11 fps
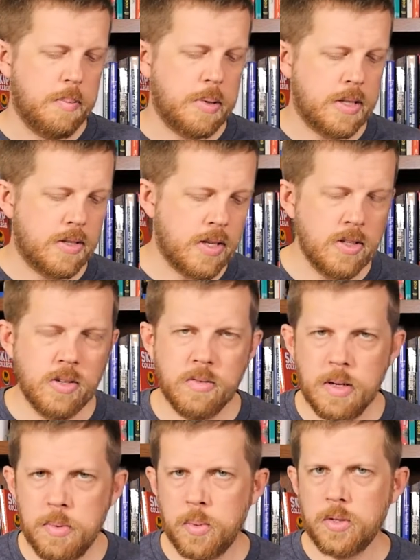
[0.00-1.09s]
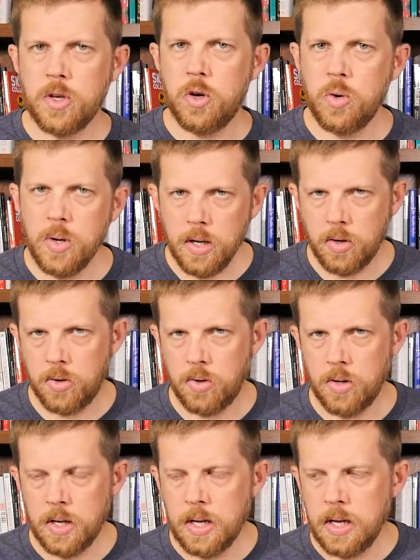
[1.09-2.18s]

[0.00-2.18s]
But the Sons of Liberty was critical.